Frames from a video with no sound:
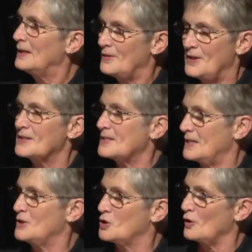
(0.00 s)
This
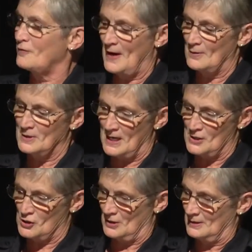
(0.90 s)
is your
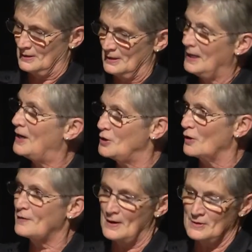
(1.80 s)
foundation, and
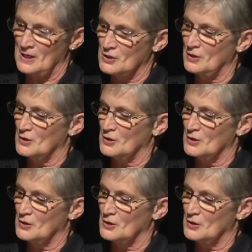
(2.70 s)
your foundation